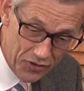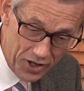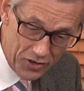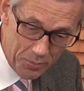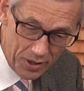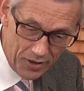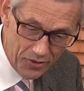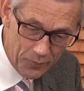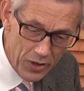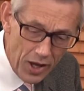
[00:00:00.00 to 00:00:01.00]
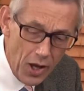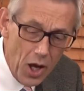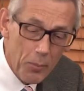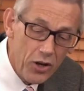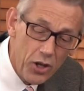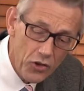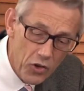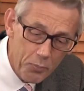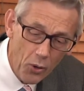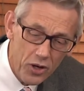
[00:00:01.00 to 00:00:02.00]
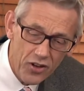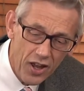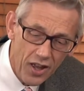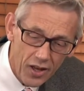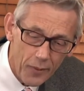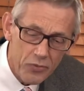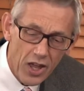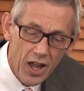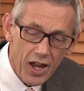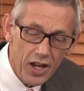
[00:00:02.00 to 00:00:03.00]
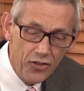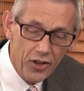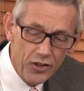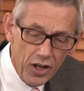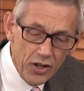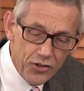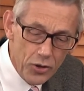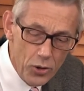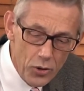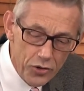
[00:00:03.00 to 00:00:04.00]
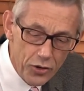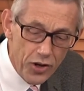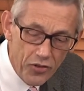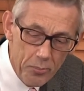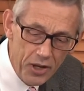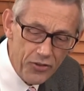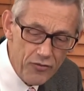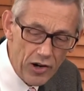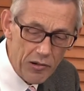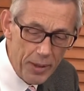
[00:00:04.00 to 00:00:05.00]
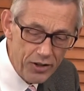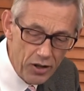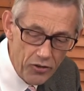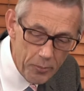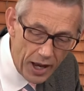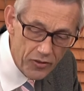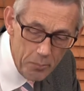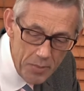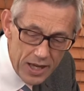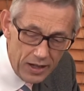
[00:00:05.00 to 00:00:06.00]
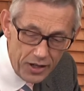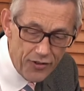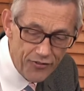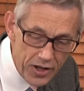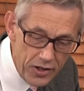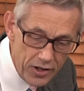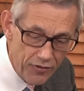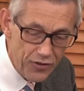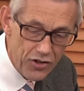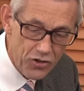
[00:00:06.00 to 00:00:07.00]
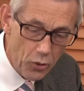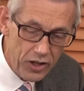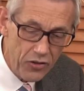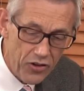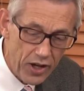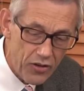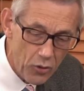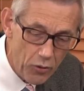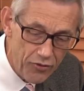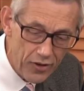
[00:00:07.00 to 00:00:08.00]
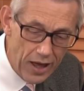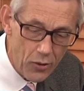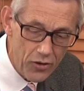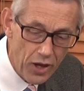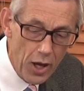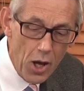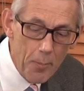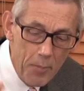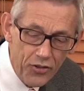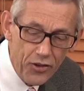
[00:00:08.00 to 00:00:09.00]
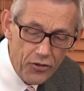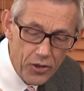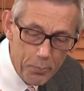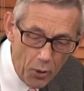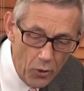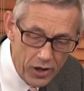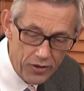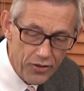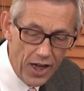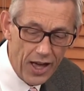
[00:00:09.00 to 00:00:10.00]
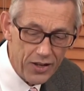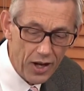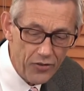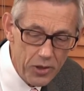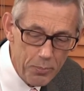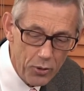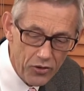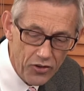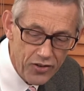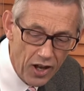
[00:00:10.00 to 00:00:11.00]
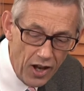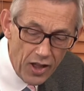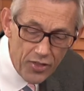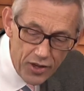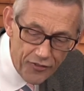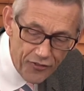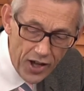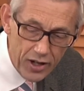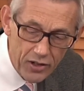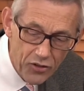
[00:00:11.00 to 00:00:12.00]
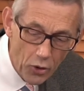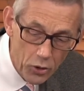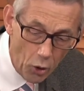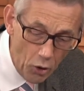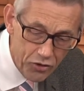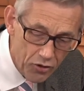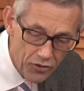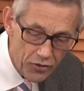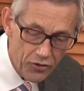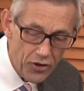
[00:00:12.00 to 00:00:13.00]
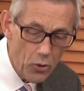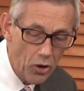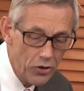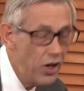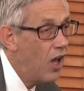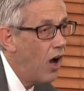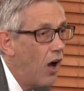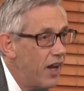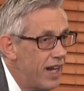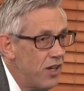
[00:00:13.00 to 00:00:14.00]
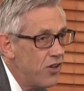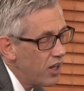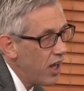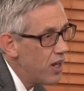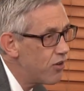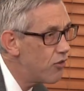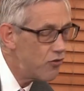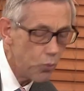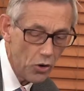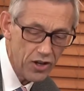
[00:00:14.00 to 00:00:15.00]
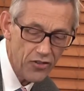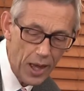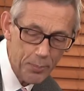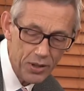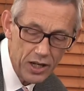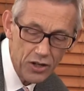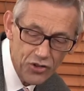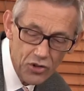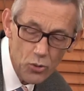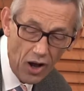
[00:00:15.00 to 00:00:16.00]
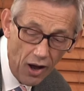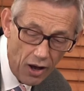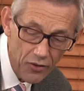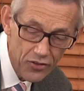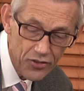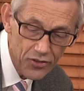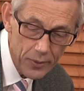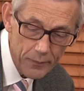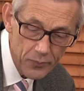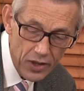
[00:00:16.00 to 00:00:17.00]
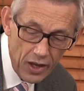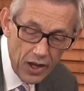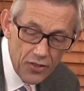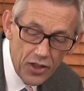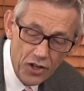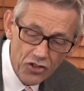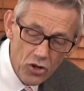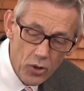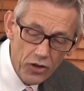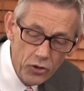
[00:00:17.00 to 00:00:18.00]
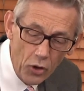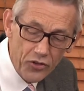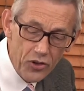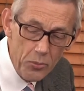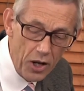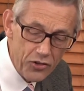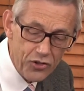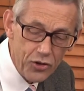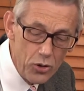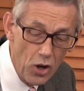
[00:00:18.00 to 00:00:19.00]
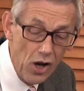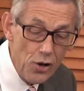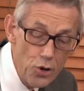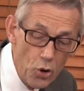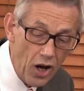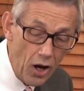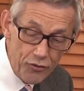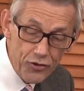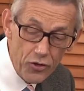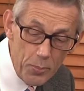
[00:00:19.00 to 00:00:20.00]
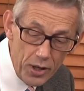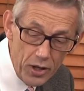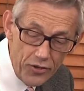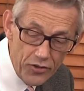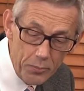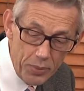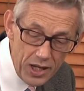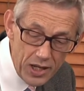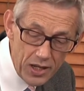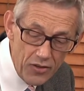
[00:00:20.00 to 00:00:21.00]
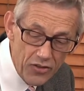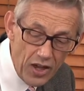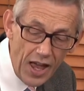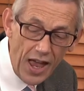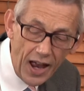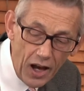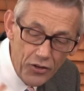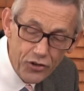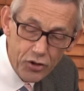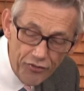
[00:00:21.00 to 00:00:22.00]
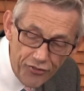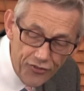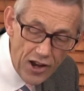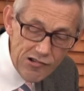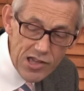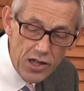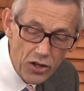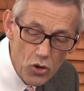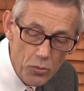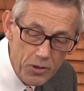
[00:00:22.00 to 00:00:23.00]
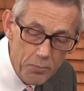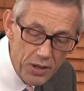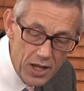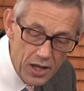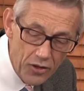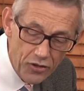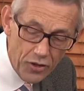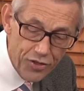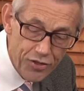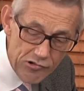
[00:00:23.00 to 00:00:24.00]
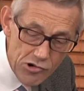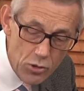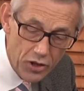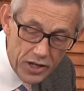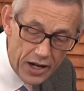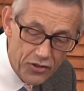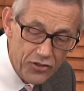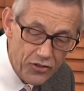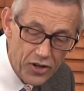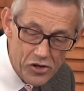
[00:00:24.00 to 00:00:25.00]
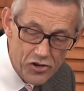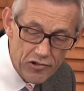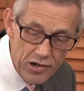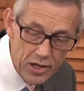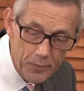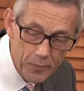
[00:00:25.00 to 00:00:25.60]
of centipedes. But Hughes's point here is that to, to dismiss environmentalism as merely defending fish or insects or flowers misses the point that, as he puts it, the effects on otters and so on are indicators of what is happening to us. The issue is not so much to look after the birds and bees as to ferry human beings through the next century